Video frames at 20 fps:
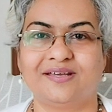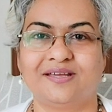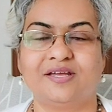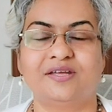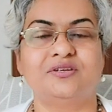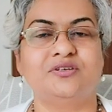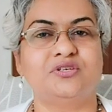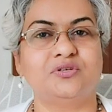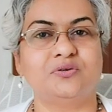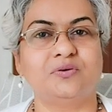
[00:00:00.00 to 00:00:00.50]

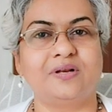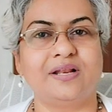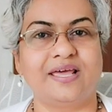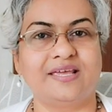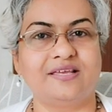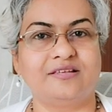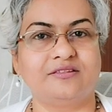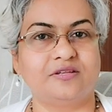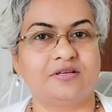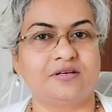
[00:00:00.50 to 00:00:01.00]
do
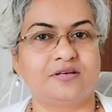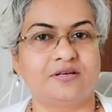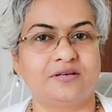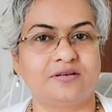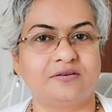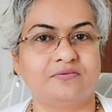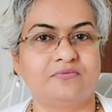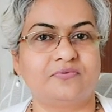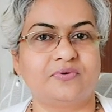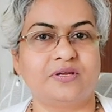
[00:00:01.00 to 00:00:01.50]
like
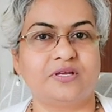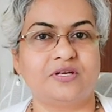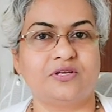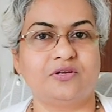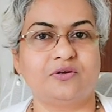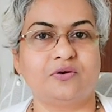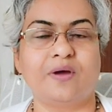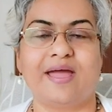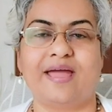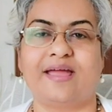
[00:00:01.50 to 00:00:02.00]
the
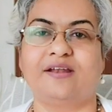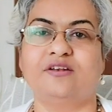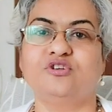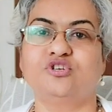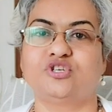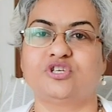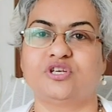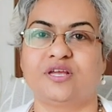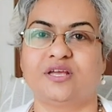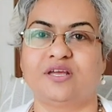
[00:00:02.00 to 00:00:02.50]
video and
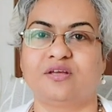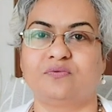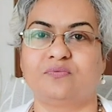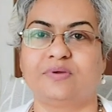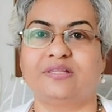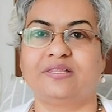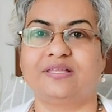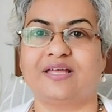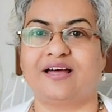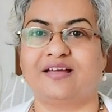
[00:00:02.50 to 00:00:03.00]
share
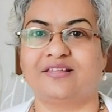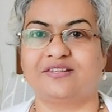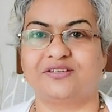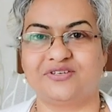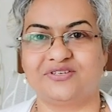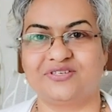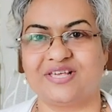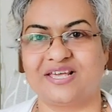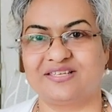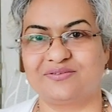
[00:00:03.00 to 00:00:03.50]
with
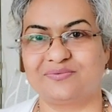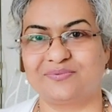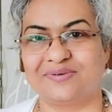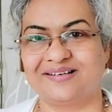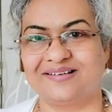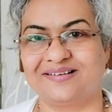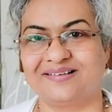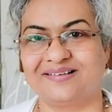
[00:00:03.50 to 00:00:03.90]
others as well.